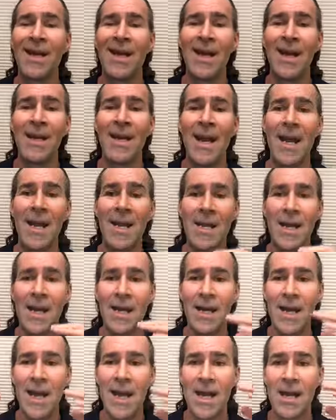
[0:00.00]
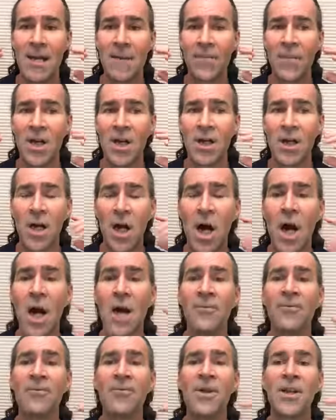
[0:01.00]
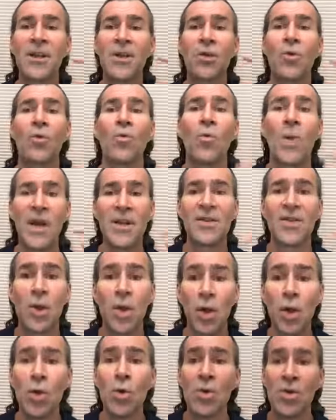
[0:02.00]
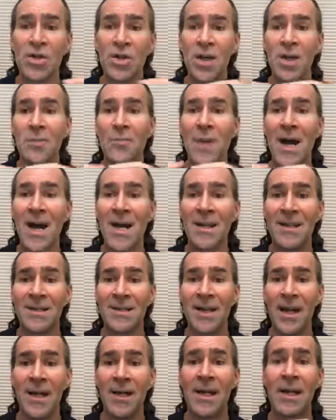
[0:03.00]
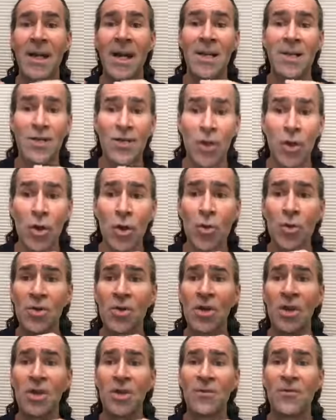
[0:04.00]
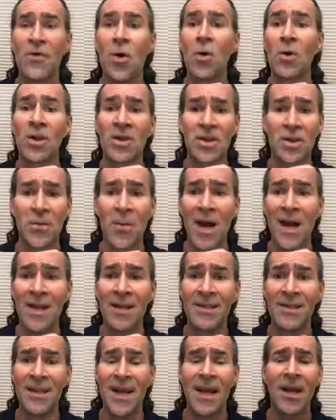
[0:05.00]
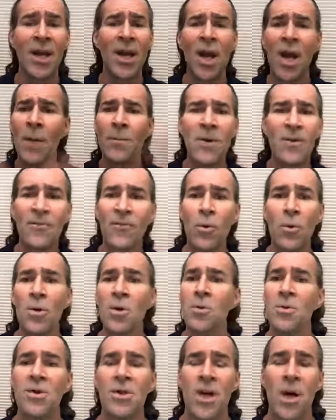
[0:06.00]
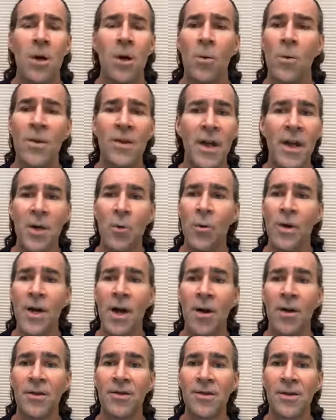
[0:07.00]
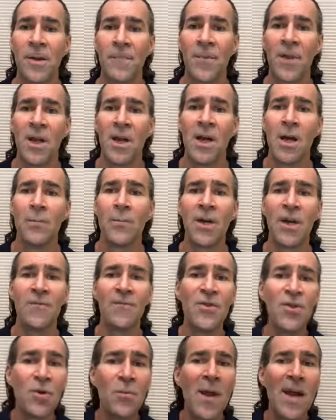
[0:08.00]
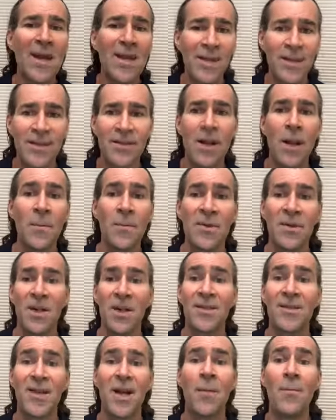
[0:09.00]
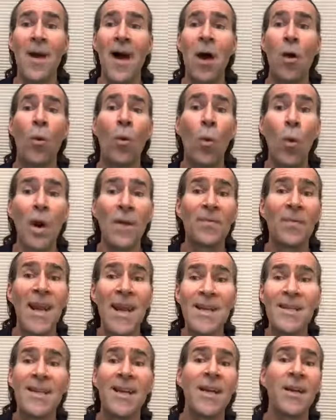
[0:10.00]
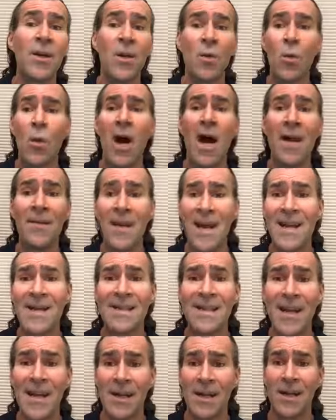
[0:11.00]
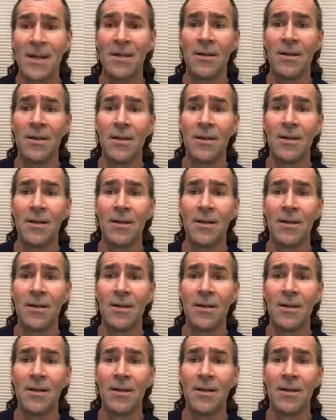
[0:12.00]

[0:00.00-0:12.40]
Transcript: in a conflict resolution mindset, in a solutions-focused mindset before you share it with anyone else. But if you make assumptions about what they did and why they did it,